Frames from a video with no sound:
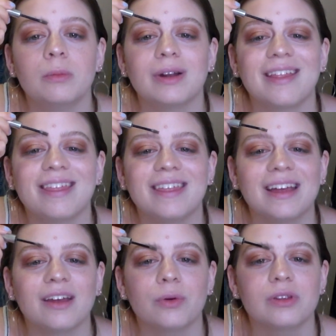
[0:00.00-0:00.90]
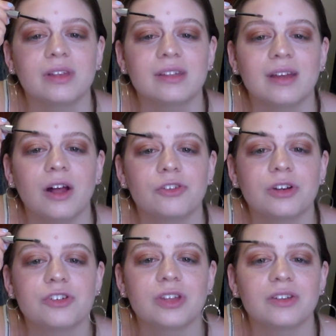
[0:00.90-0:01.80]
But I think it was Lisa
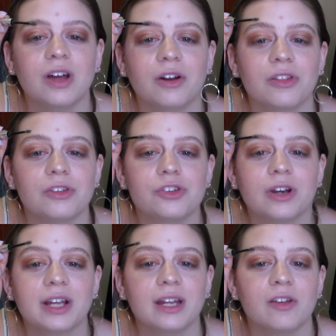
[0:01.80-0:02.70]
Eldridge that taught her this trick,